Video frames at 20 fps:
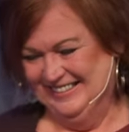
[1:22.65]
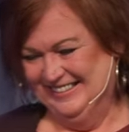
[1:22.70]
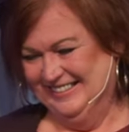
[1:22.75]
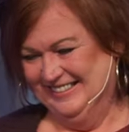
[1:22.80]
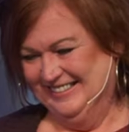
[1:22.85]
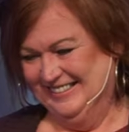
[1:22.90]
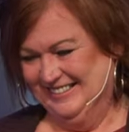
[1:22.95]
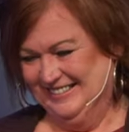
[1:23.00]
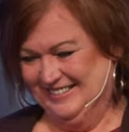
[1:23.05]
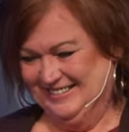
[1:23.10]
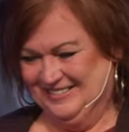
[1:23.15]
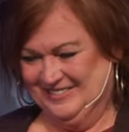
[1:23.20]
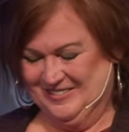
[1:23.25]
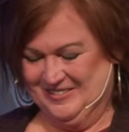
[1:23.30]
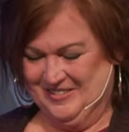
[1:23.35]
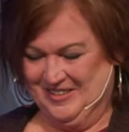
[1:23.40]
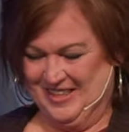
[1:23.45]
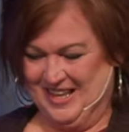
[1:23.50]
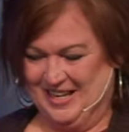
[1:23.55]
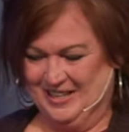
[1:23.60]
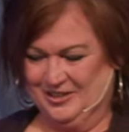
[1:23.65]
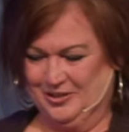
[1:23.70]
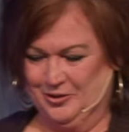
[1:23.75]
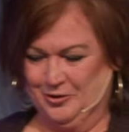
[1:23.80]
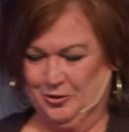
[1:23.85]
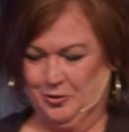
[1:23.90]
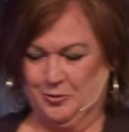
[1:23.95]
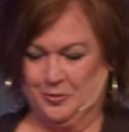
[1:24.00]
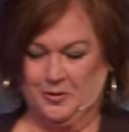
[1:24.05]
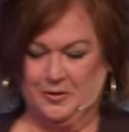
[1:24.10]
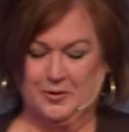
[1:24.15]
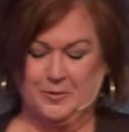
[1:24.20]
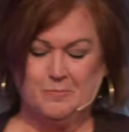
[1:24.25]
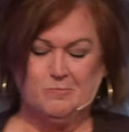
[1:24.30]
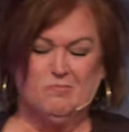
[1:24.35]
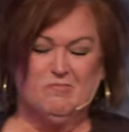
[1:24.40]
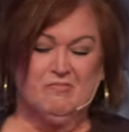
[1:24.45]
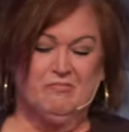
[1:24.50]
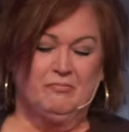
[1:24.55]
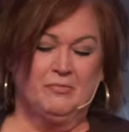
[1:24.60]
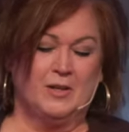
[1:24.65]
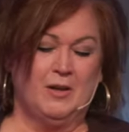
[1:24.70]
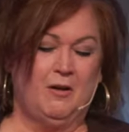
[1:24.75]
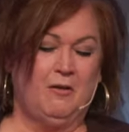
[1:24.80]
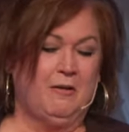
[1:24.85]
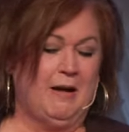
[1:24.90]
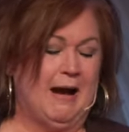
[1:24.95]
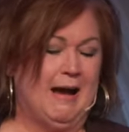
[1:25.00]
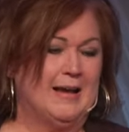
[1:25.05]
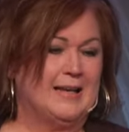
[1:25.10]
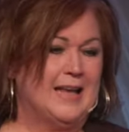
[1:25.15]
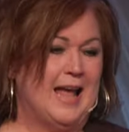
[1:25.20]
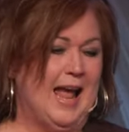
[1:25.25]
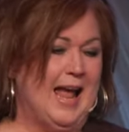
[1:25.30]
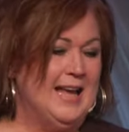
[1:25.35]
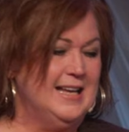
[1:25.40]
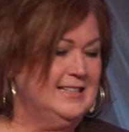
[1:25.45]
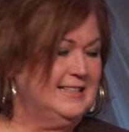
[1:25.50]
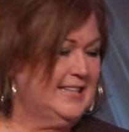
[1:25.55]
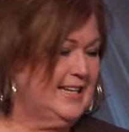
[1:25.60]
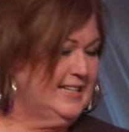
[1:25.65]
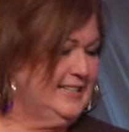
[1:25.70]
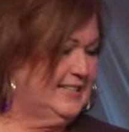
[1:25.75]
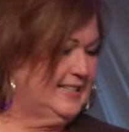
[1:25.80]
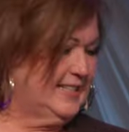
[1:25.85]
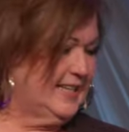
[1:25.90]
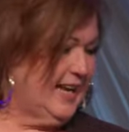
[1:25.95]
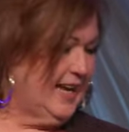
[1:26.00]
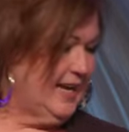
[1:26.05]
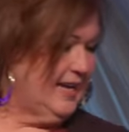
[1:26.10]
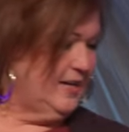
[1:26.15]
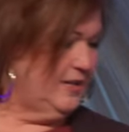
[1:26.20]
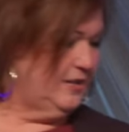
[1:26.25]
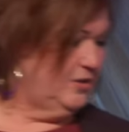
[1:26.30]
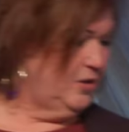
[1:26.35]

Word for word: Oh, thank you, Lord. All right. As he said,